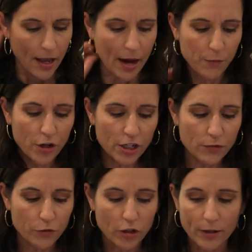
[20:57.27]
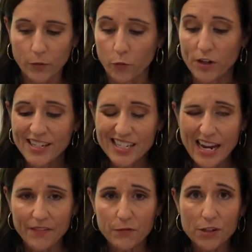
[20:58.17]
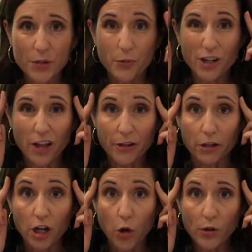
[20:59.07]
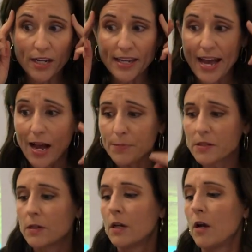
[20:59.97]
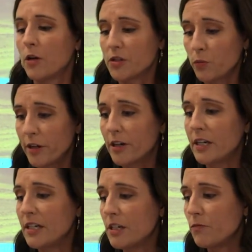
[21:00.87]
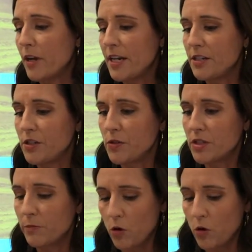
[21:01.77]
and we need everyone to put on their coding caps because we're going to get ready to do some